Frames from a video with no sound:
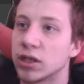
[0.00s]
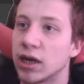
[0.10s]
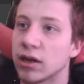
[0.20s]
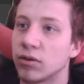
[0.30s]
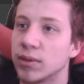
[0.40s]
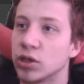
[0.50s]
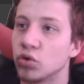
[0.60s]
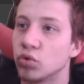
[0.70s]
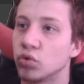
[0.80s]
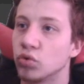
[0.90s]
recommend
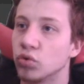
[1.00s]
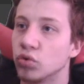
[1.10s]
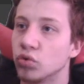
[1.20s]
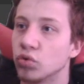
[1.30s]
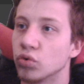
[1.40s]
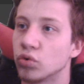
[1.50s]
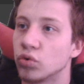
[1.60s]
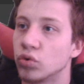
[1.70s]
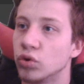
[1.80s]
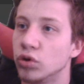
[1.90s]
you to
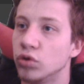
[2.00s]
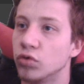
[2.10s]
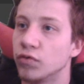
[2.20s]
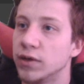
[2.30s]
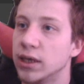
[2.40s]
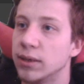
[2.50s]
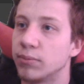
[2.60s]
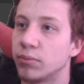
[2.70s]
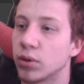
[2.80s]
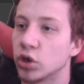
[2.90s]
use UV
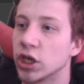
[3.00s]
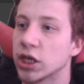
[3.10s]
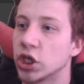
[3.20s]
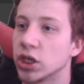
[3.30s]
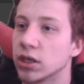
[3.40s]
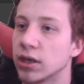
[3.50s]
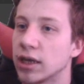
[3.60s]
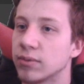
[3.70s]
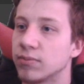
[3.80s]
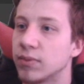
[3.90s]
projection,
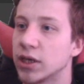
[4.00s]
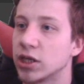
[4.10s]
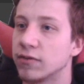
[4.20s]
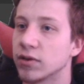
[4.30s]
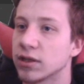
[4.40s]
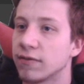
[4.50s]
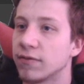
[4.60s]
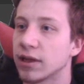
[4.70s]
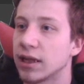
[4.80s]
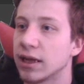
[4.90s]
especially for
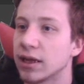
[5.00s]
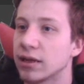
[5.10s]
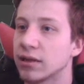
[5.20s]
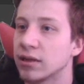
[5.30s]
something like that.